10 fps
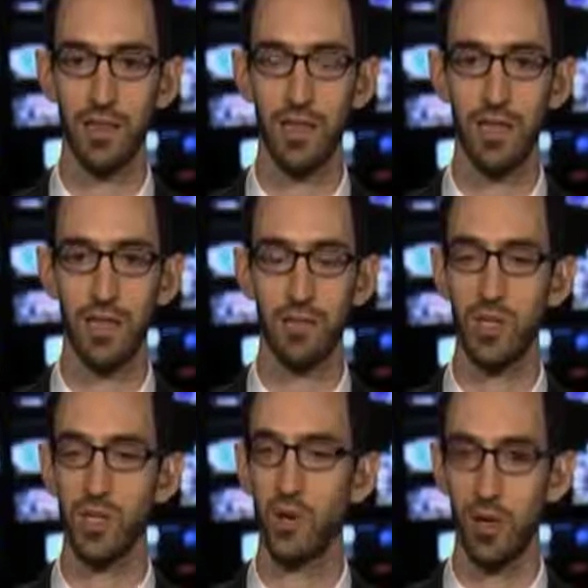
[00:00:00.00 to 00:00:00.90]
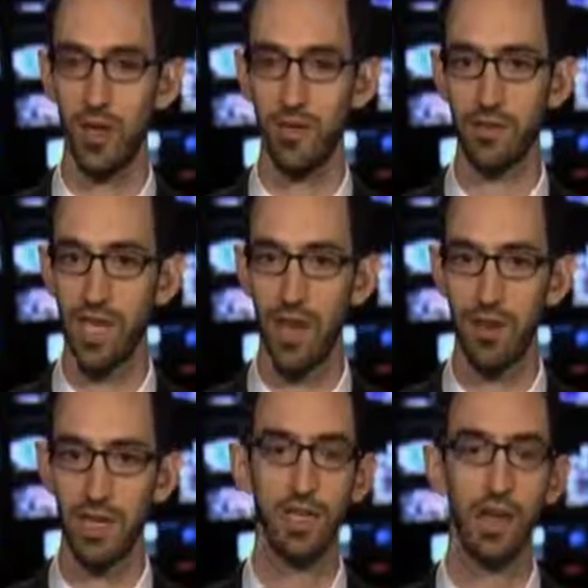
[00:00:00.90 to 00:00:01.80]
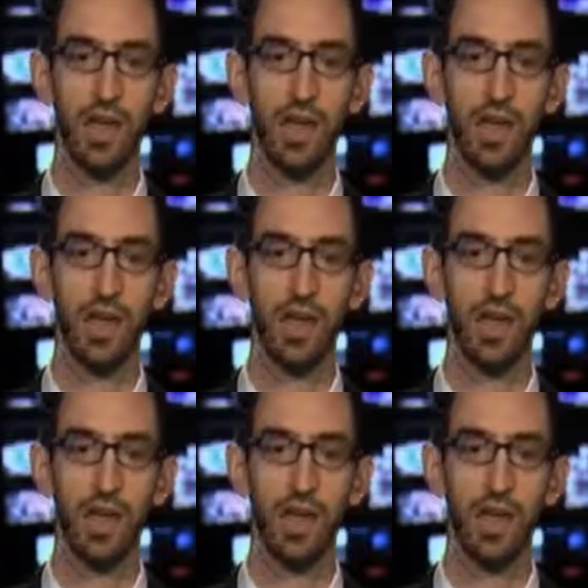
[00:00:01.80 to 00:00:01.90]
the majority of Saudis,